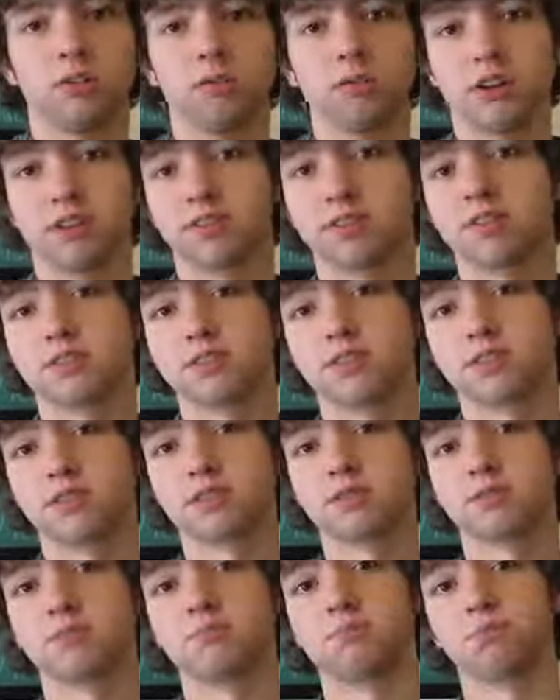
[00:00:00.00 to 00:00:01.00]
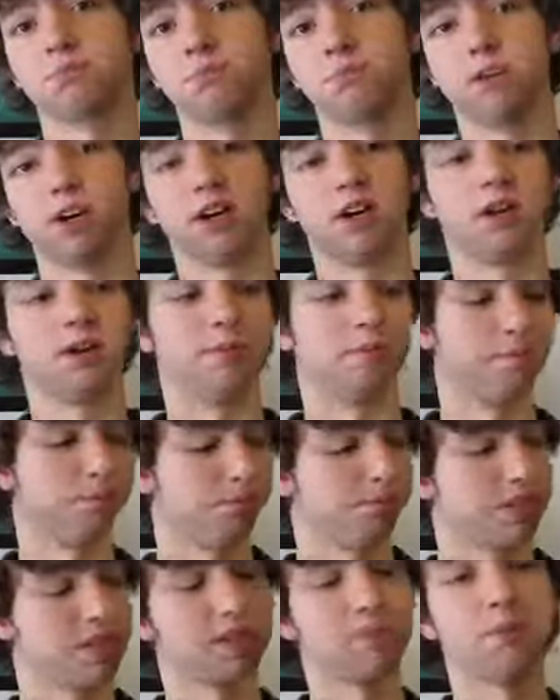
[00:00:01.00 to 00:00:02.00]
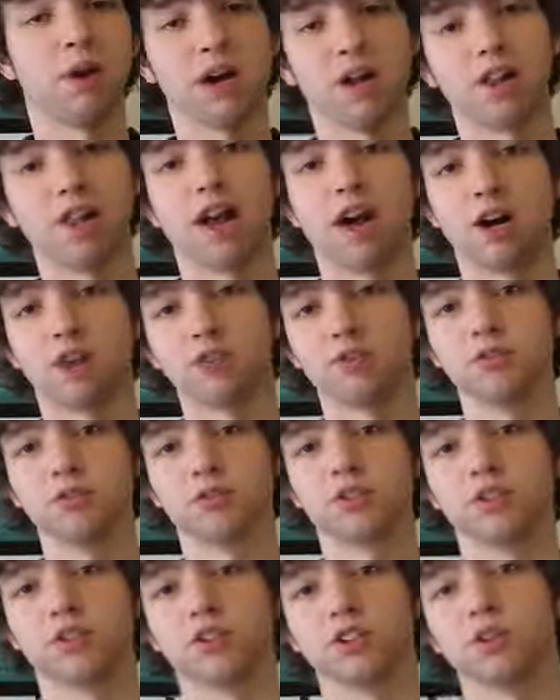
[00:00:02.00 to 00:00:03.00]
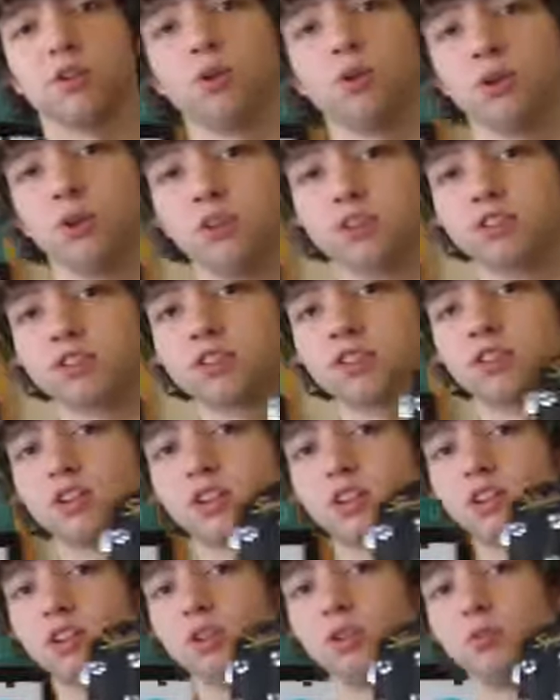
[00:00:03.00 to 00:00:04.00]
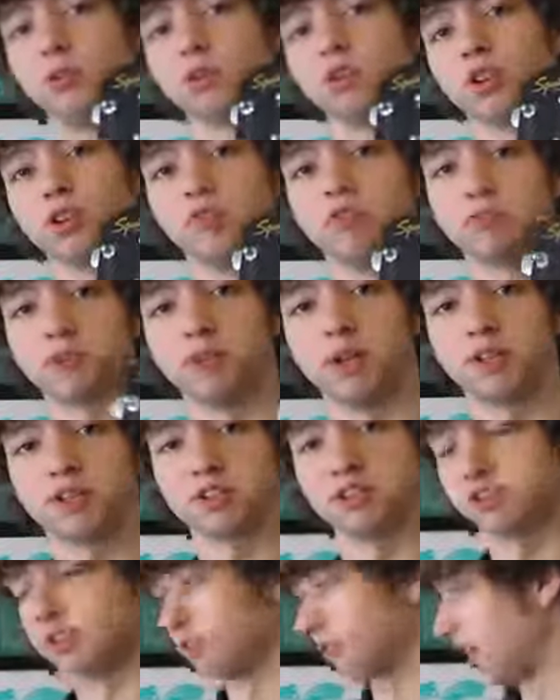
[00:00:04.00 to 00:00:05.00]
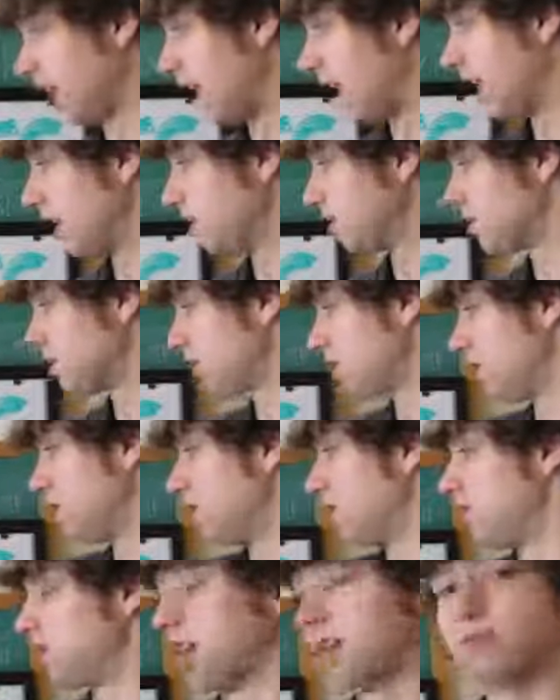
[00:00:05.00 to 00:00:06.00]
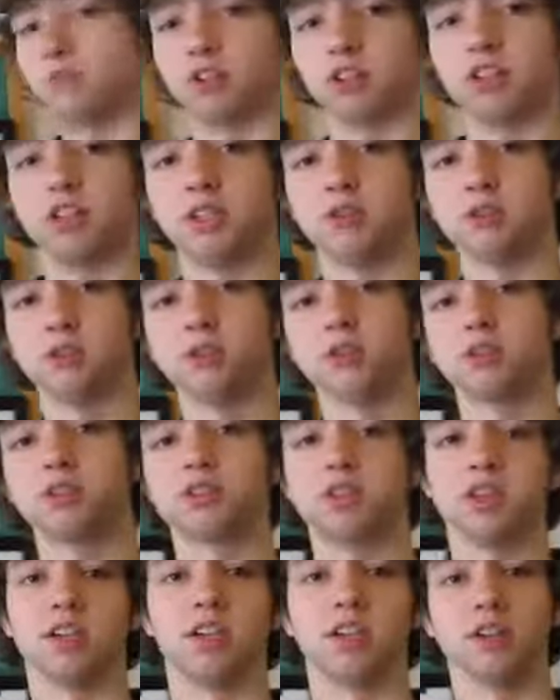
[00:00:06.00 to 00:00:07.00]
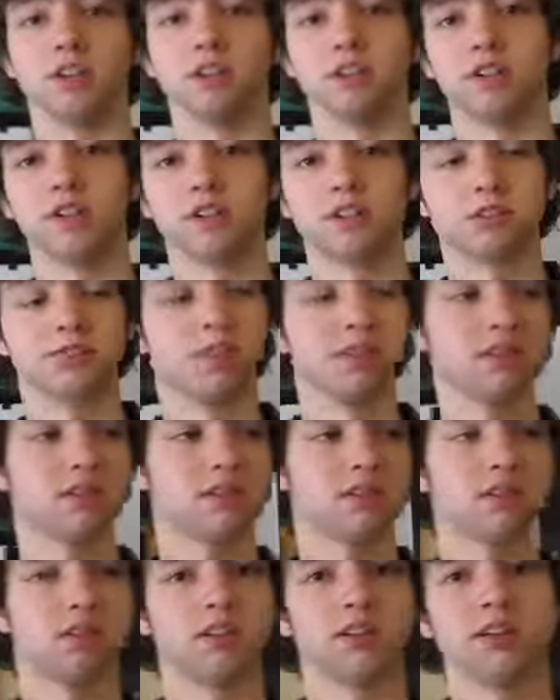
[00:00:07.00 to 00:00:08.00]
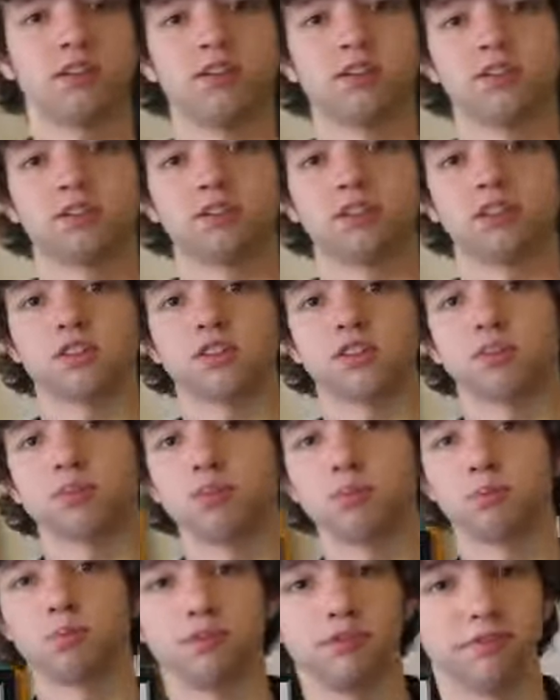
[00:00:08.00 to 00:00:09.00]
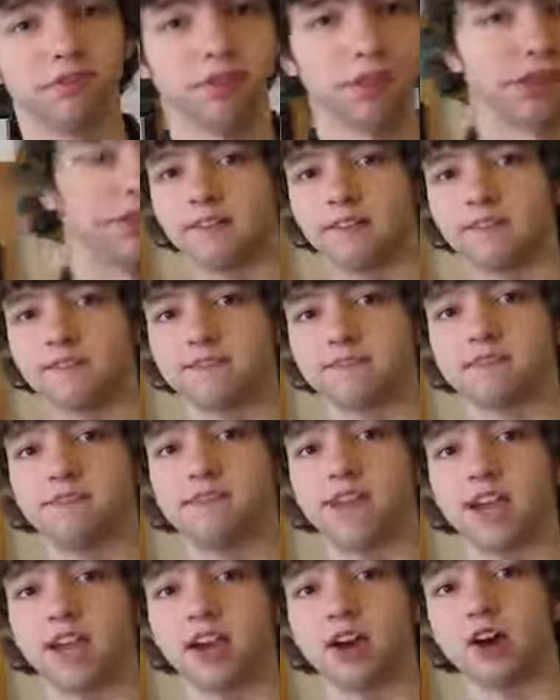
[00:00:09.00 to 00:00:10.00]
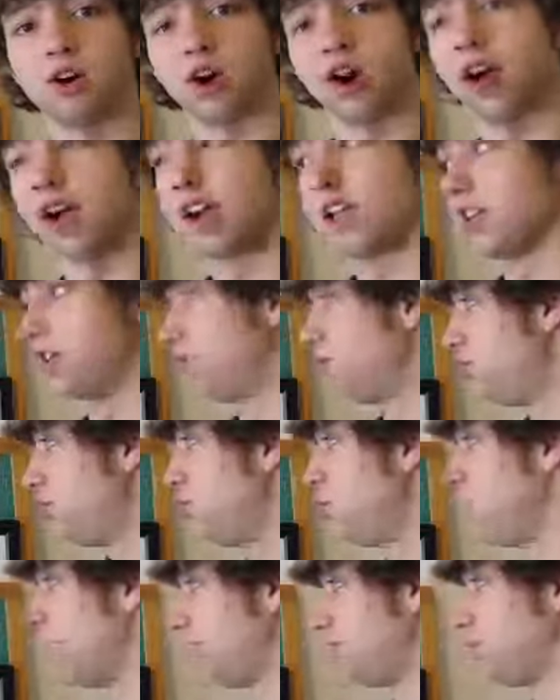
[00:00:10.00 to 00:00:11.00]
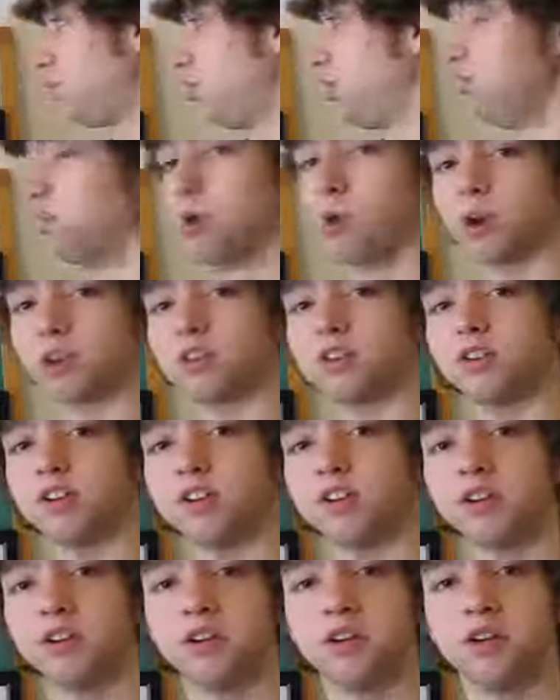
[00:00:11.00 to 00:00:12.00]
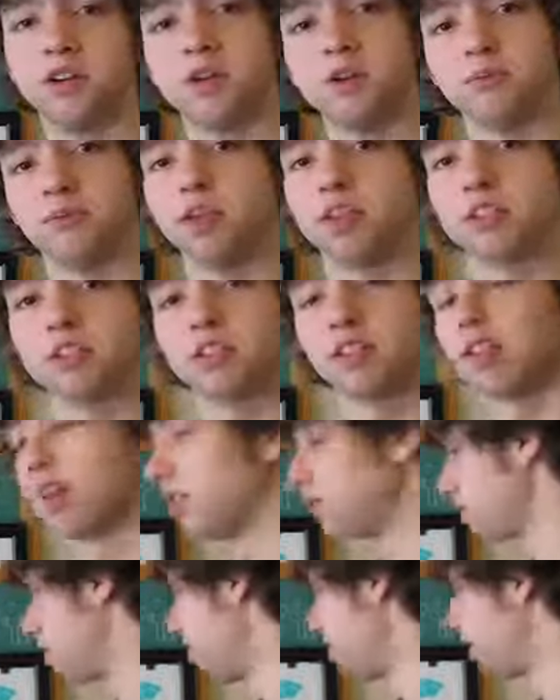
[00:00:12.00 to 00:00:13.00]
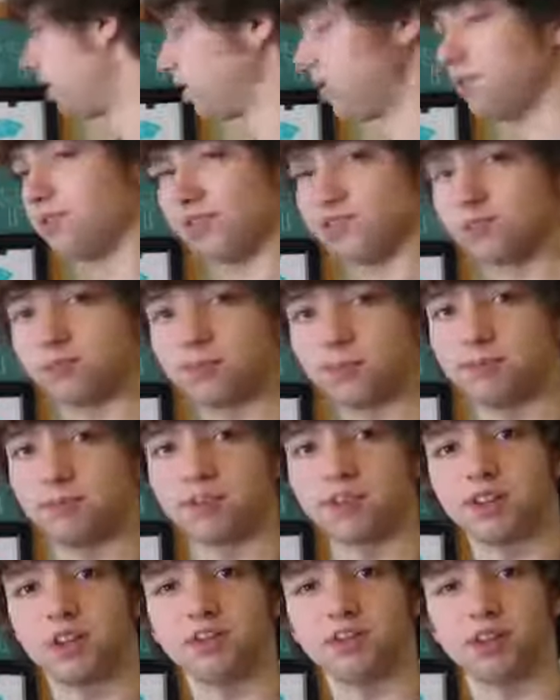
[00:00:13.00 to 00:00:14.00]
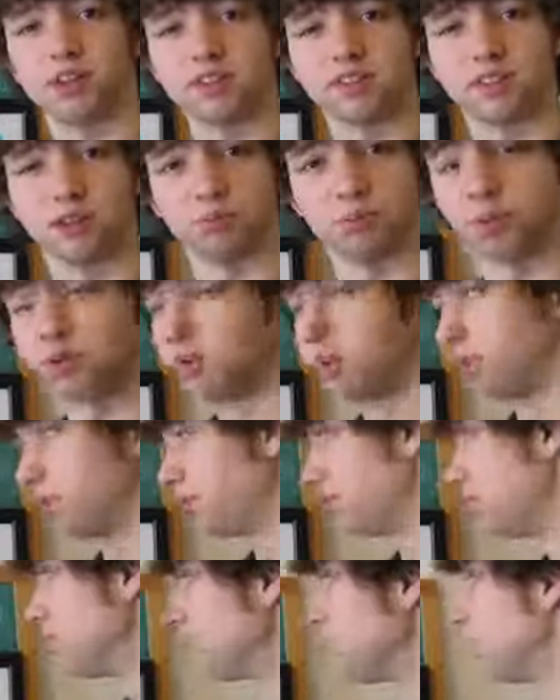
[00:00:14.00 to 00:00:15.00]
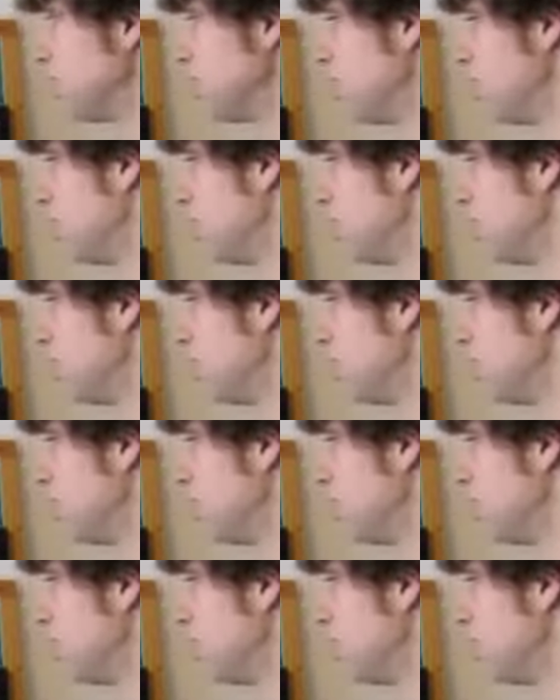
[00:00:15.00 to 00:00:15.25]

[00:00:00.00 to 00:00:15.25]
have to spell out certain chords with our formations of our hands. Same for keyboards and other instruments. So this is going to be pretty fun. Now, I do have two boards here. Basically, I was going to use this one, but then I realized how puny it was.